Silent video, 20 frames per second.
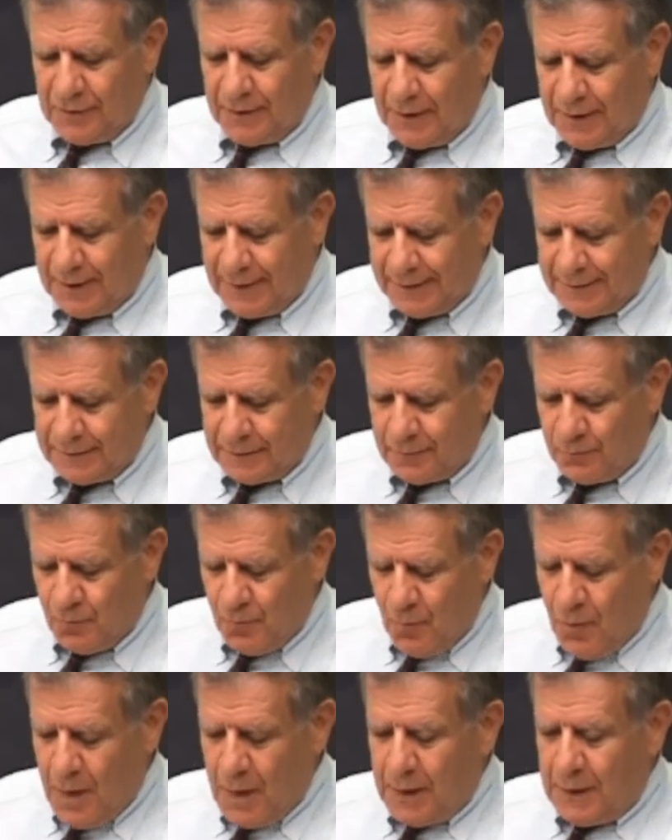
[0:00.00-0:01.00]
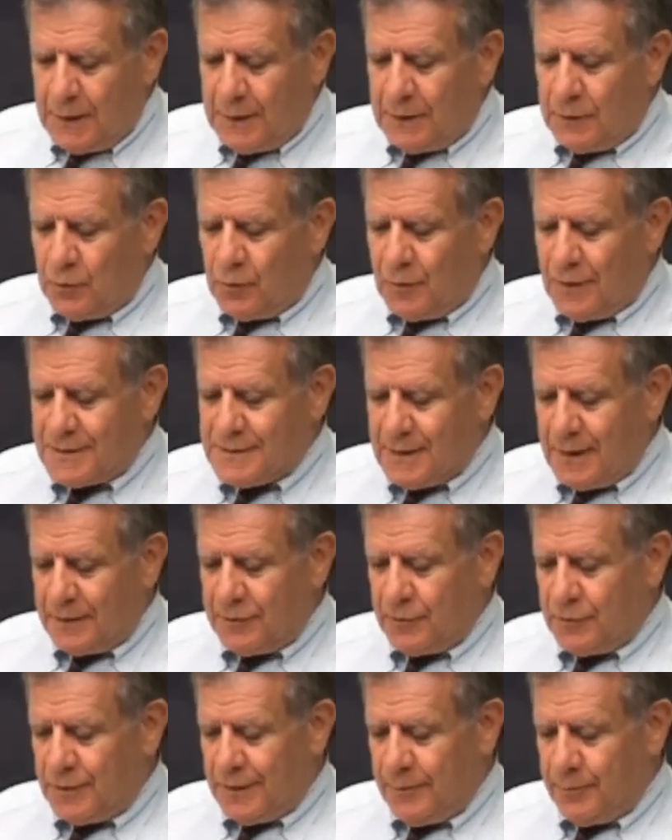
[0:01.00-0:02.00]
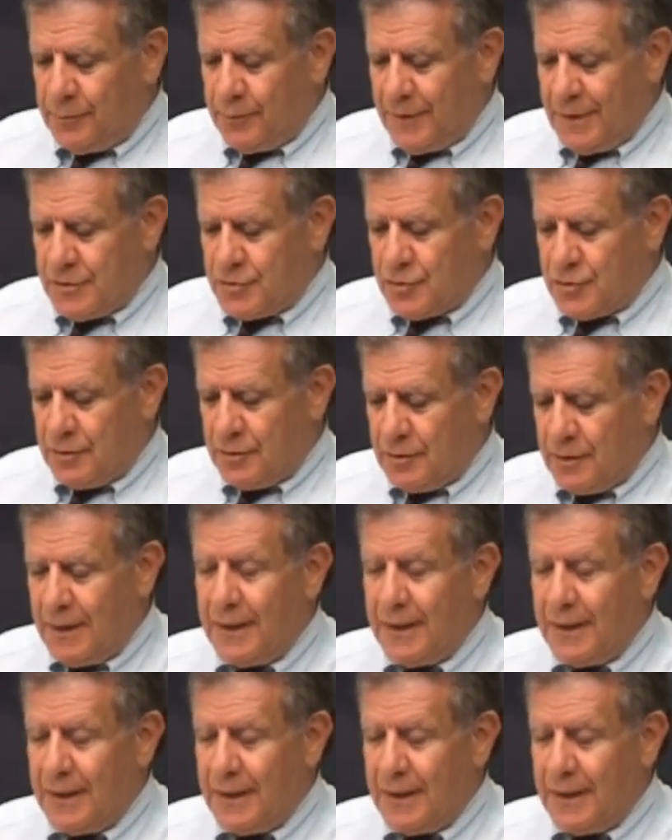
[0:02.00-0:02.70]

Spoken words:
client was under the impression,